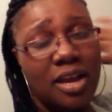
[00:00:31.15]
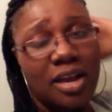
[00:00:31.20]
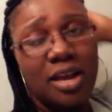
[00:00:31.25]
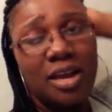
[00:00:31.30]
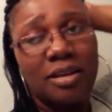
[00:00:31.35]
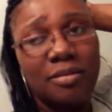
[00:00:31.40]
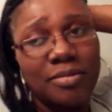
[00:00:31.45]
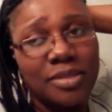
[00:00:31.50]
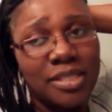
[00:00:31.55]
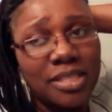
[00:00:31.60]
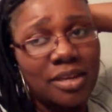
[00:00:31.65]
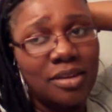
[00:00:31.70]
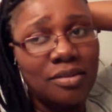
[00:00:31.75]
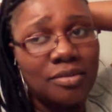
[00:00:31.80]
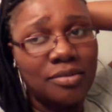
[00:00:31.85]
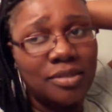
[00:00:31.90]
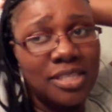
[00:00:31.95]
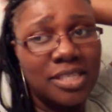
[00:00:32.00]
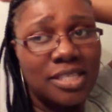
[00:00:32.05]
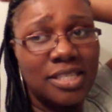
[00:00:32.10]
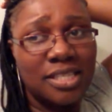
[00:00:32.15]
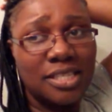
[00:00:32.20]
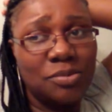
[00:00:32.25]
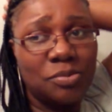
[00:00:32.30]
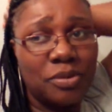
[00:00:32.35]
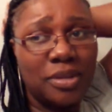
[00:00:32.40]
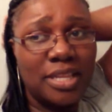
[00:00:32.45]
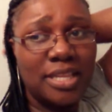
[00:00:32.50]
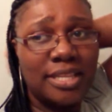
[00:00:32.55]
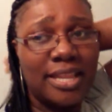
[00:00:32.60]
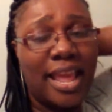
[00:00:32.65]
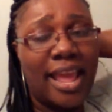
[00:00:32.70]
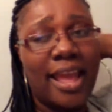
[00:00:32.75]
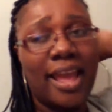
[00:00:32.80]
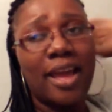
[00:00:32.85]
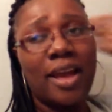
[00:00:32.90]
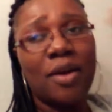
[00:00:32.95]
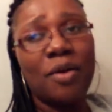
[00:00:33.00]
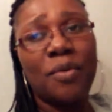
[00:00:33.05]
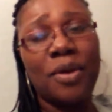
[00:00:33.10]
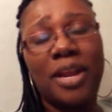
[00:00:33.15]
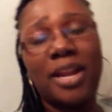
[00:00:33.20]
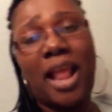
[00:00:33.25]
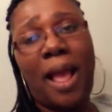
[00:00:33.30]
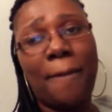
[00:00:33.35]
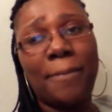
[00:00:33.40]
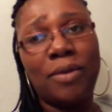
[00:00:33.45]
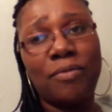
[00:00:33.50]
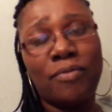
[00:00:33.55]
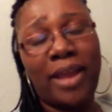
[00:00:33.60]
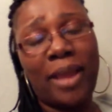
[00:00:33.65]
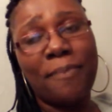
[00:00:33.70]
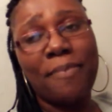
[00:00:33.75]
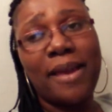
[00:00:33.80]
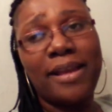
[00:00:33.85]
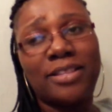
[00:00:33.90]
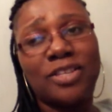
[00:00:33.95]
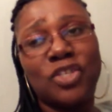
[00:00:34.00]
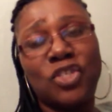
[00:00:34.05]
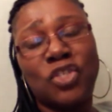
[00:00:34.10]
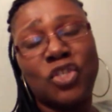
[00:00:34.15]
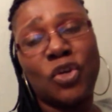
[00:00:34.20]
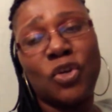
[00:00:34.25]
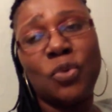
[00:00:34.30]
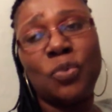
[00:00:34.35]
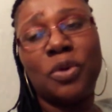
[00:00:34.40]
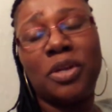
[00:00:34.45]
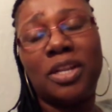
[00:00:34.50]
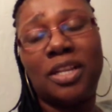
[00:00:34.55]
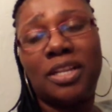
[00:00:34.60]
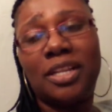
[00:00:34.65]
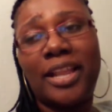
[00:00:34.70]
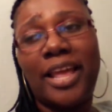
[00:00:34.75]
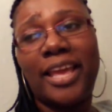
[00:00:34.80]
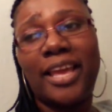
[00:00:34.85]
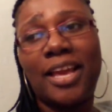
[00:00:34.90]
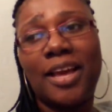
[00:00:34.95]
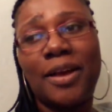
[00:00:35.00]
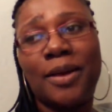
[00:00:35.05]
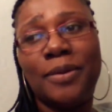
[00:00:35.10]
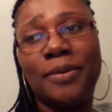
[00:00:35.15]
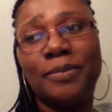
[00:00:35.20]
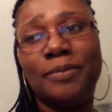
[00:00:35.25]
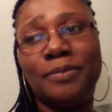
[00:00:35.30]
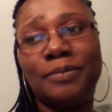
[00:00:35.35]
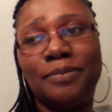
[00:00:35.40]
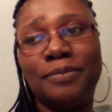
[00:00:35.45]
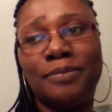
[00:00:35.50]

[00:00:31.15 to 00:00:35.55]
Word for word: Um, so this is what it down and I'll be right back to show you what it looks like up.